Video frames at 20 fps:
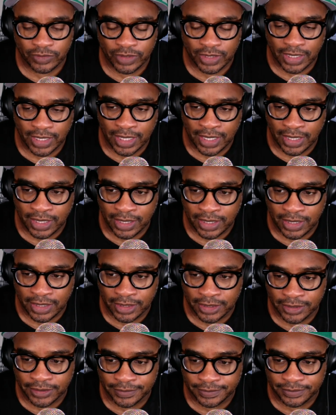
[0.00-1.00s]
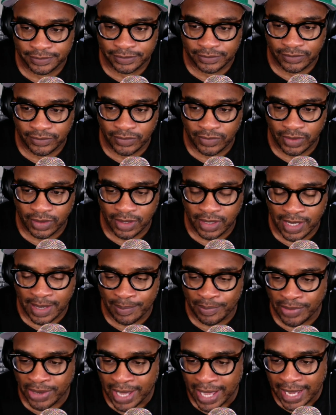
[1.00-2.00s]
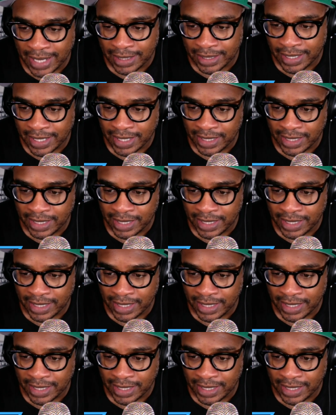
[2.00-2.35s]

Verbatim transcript: And I'm not